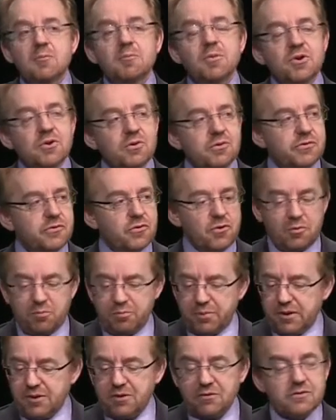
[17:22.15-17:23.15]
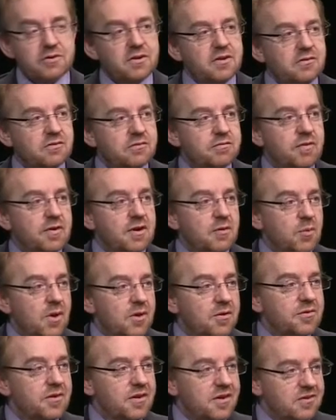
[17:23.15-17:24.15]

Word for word: but also because he's very wealthy.